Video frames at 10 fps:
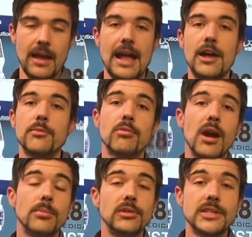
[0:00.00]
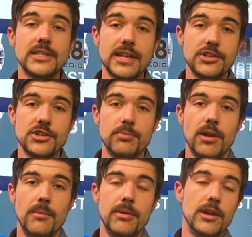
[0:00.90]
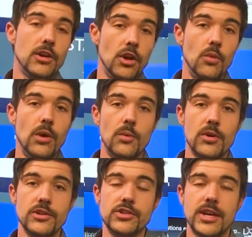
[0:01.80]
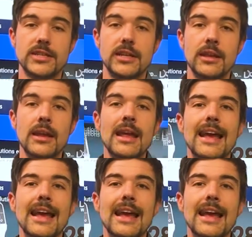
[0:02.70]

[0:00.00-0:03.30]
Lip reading: how to properly set your pump and know what we're injecting,